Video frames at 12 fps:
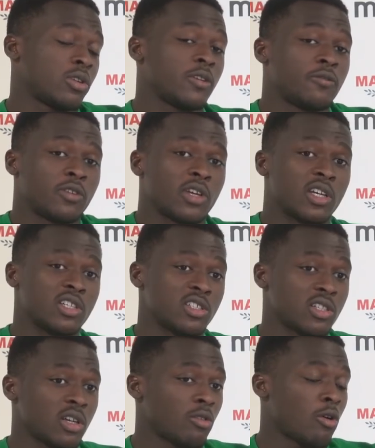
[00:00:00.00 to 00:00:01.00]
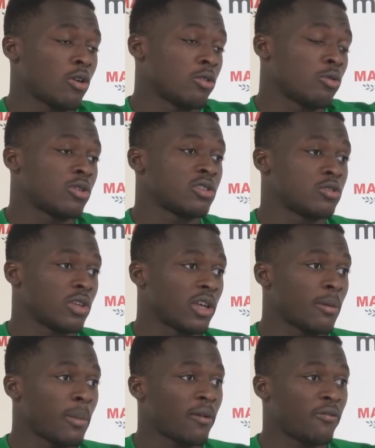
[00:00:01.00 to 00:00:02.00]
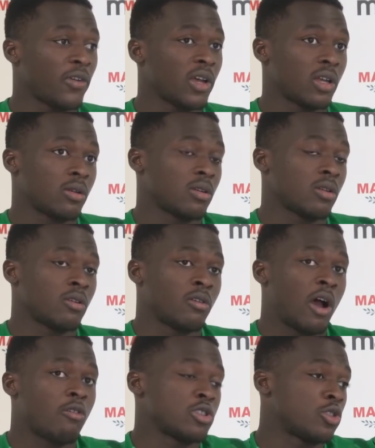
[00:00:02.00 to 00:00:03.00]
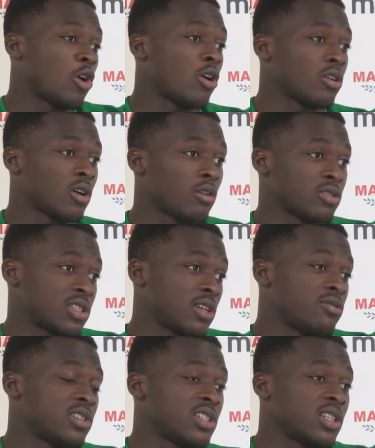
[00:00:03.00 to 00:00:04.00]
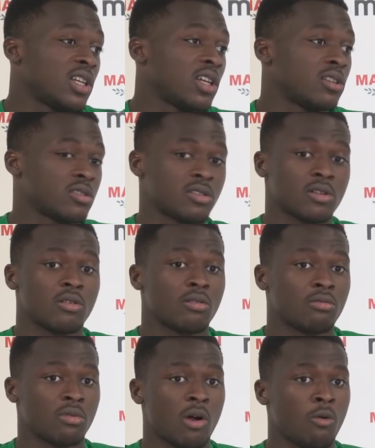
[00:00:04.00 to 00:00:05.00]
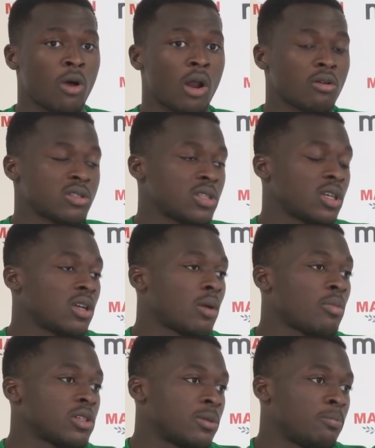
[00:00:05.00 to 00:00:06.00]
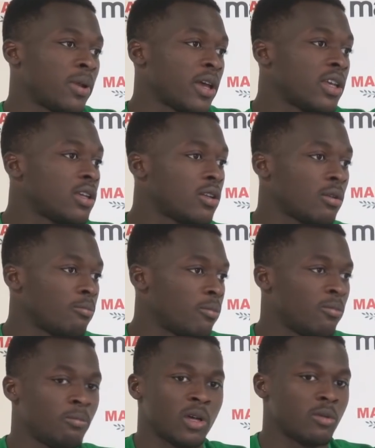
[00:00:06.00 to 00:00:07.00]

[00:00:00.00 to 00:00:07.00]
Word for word: if you get injured all you want is to get back fit and I was young, I was 17 then, so what I was thinking about was playing and,